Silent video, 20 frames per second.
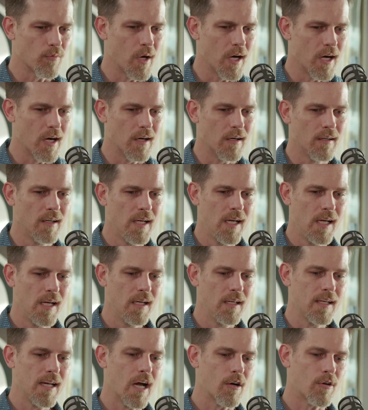where
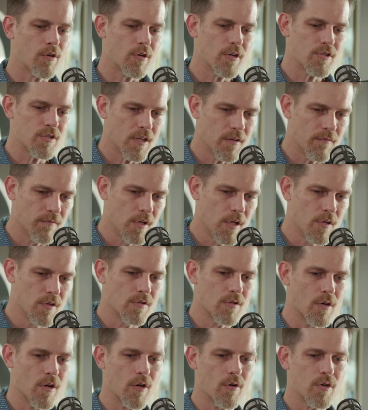now Christian
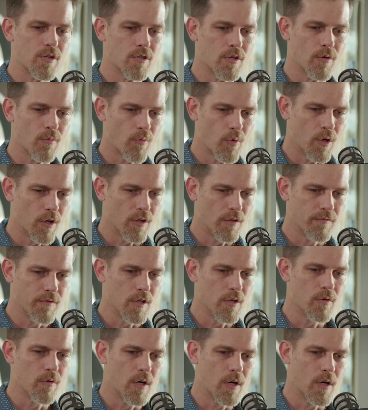views or a Christian worldview,